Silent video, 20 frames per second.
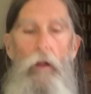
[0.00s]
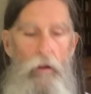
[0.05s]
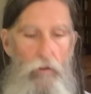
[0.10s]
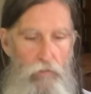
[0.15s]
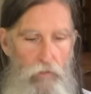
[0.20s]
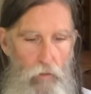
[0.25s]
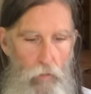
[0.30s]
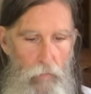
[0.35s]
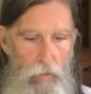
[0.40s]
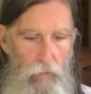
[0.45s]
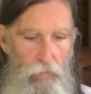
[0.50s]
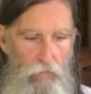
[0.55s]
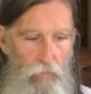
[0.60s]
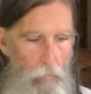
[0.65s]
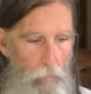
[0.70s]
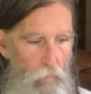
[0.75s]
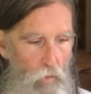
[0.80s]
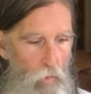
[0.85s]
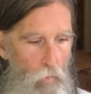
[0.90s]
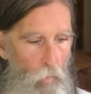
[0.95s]
doing
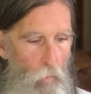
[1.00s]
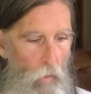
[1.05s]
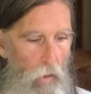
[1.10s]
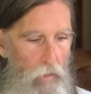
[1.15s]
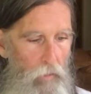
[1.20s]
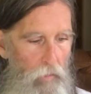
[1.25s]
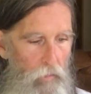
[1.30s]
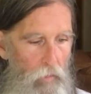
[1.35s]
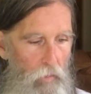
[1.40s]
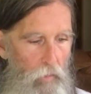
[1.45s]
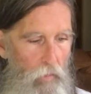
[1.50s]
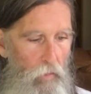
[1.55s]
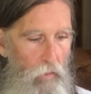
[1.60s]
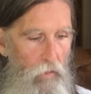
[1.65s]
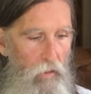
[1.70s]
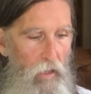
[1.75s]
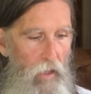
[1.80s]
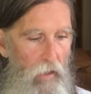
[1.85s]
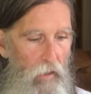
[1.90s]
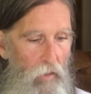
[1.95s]
Samu, one
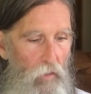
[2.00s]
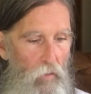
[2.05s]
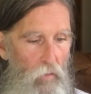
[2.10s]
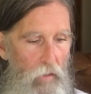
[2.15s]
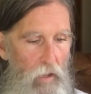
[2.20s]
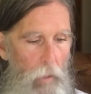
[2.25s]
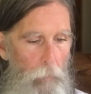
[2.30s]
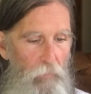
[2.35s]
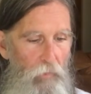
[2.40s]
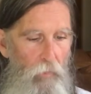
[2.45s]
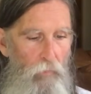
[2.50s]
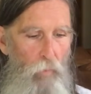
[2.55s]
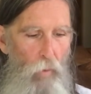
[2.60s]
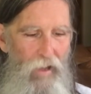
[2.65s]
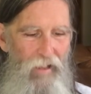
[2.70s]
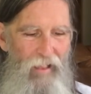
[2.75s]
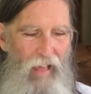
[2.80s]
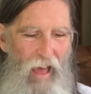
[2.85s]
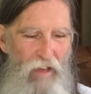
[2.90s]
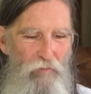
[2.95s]
could get a glimpse of
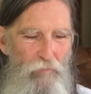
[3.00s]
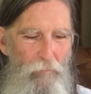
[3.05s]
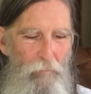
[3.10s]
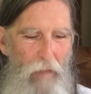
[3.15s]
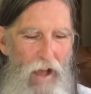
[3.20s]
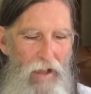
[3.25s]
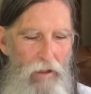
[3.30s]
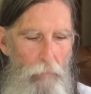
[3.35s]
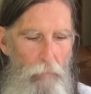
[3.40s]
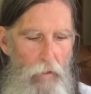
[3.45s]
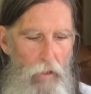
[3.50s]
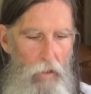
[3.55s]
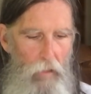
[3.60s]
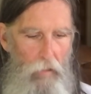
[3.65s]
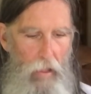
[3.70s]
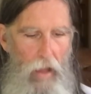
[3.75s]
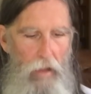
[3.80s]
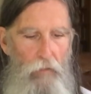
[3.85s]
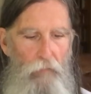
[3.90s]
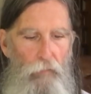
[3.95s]
what life might be
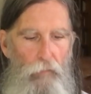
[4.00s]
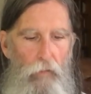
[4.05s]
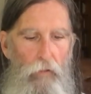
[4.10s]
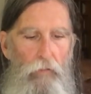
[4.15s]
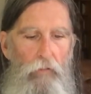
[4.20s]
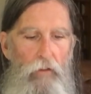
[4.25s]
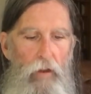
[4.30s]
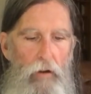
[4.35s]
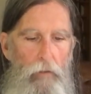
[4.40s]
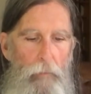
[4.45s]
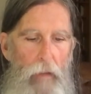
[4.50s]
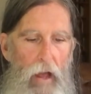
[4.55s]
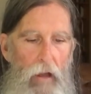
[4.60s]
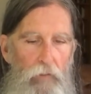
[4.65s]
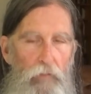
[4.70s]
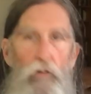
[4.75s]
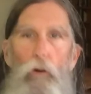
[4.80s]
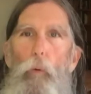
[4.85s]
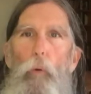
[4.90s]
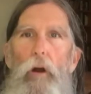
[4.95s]
like for a Zen
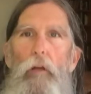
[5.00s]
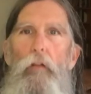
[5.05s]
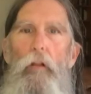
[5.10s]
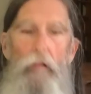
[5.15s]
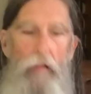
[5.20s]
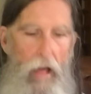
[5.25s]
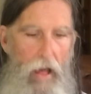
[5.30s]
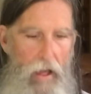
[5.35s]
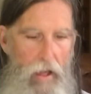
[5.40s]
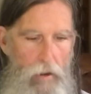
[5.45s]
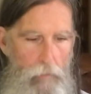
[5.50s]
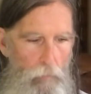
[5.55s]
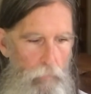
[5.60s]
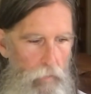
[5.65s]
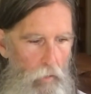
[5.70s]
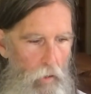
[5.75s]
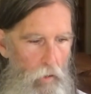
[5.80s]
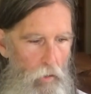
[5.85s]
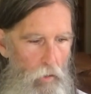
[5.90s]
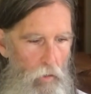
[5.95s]
master, where the line
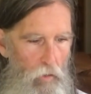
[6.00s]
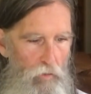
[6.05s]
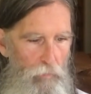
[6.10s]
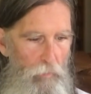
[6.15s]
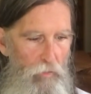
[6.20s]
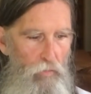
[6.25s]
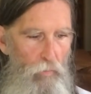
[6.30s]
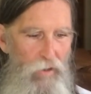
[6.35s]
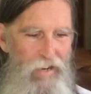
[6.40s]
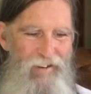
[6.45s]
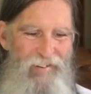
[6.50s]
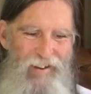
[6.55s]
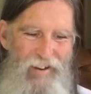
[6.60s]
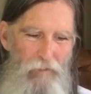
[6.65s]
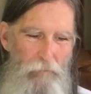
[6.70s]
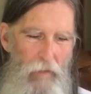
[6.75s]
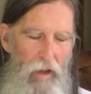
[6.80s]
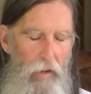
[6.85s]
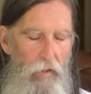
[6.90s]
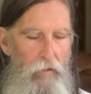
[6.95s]
blurs between
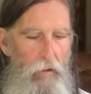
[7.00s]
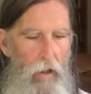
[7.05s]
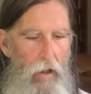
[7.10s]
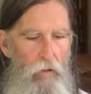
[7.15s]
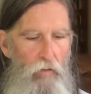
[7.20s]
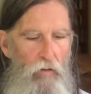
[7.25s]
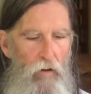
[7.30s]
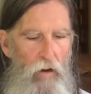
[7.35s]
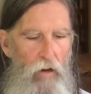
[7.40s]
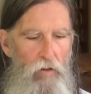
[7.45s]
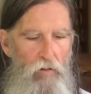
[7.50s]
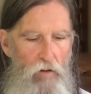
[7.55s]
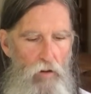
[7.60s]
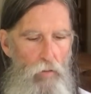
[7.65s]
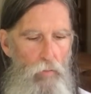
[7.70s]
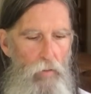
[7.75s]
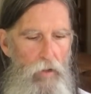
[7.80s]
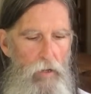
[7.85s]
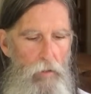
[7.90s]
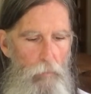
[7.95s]
deep meditation and
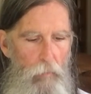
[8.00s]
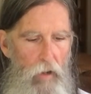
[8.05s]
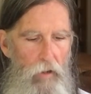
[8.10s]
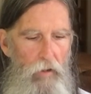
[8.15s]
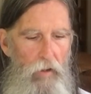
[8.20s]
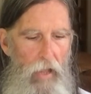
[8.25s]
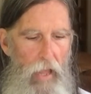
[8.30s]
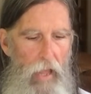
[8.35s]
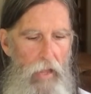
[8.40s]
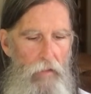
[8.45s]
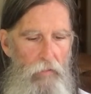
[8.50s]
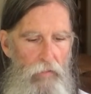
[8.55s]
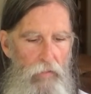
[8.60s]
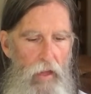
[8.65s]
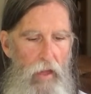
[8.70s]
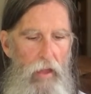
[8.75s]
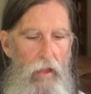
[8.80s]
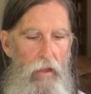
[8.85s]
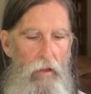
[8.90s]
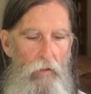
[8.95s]
doing mundane
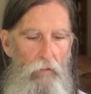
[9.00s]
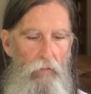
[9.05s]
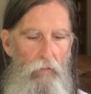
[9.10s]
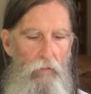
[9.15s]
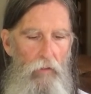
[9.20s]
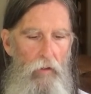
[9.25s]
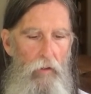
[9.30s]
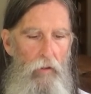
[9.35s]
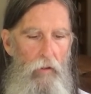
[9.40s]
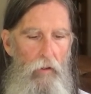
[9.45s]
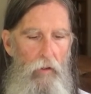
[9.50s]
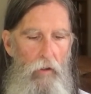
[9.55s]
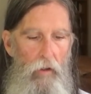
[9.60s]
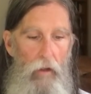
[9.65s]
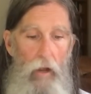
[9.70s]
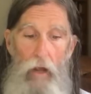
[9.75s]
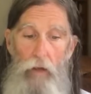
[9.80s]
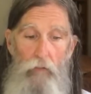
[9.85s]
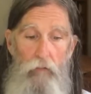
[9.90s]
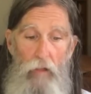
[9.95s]
things.
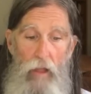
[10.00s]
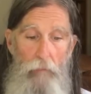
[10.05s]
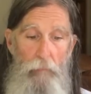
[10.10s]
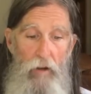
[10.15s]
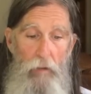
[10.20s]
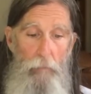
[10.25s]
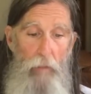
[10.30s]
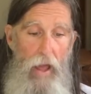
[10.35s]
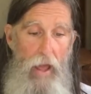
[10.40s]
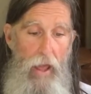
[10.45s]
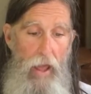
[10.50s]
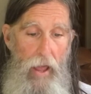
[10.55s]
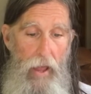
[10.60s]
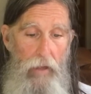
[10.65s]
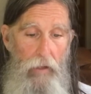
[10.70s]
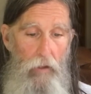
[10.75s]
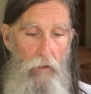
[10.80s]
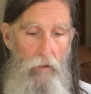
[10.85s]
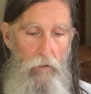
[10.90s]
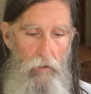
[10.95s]
As Layman
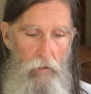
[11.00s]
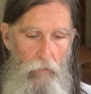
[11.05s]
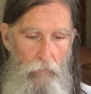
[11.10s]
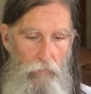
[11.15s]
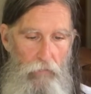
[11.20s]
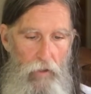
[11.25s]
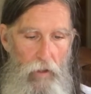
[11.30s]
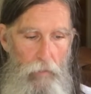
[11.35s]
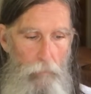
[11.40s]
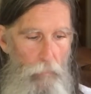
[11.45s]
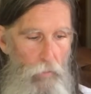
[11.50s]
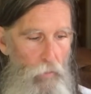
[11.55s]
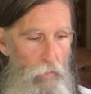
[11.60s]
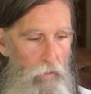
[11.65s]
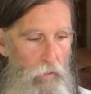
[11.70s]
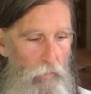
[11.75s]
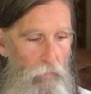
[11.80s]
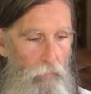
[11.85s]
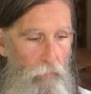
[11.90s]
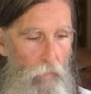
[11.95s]
Pang, a Zen
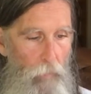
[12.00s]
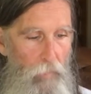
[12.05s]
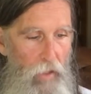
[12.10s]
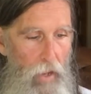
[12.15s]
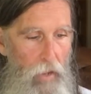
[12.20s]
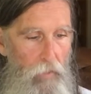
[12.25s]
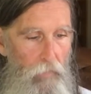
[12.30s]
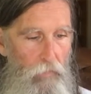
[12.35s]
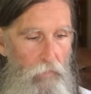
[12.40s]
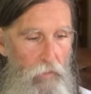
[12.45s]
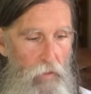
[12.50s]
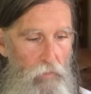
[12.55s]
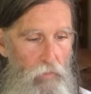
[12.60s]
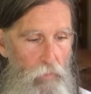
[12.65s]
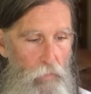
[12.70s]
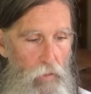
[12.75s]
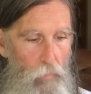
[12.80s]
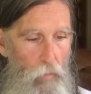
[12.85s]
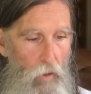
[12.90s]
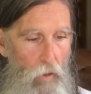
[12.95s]
Buddhist from the 8th
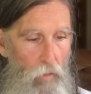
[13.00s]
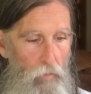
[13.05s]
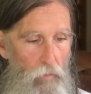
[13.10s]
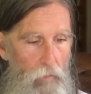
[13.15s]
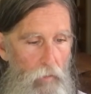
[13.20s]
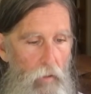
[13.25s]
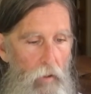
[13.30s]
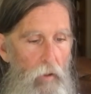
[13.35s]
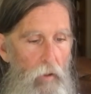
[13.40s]
century, wrote,